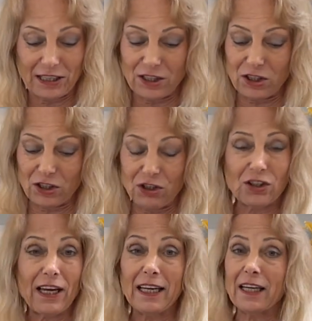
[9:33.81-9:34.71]
It's just
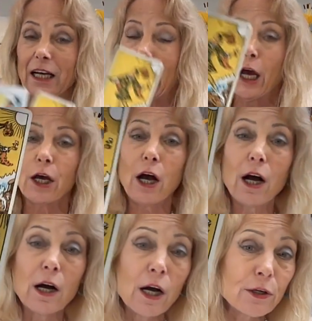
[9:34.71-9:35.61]
saying
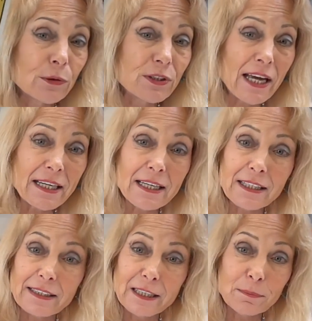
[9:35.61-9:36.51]
uh, you're taking a
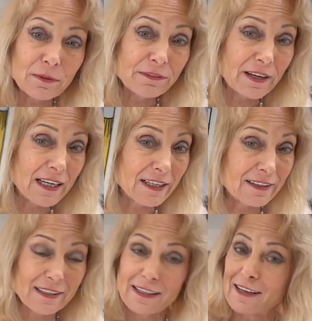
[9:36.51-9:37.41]
leap of faith.
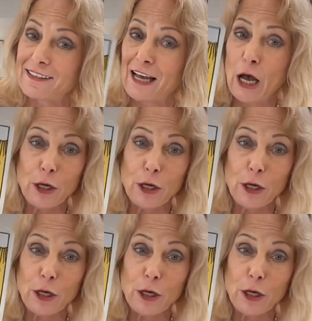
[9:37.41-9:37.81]
It does.